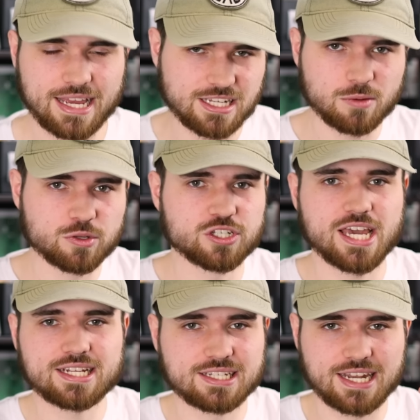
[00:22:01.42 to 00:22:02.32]
I double
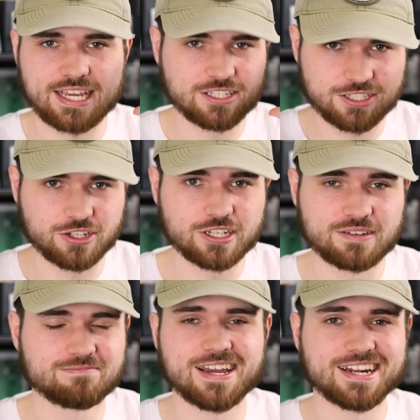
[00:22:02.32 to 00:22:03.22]
checked and I still
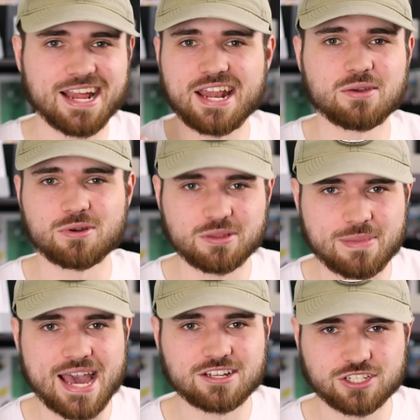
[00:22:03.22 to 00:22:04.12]
couldn't find it anywhere in the
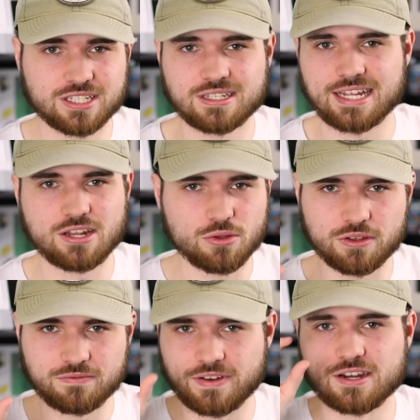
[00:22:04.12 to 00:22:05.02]
packaging. I know
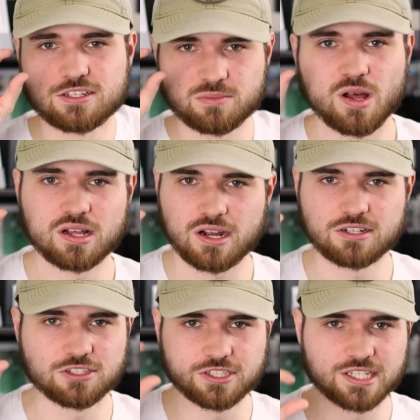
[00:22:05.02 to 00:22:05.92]
they're very small
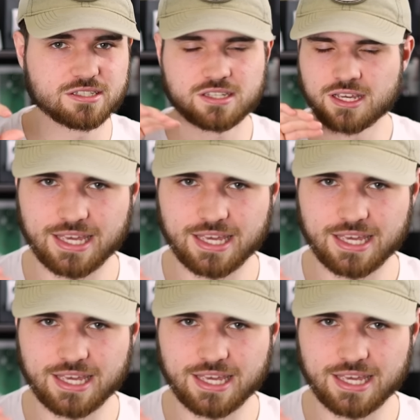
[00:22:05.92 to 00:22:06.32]
cartridges.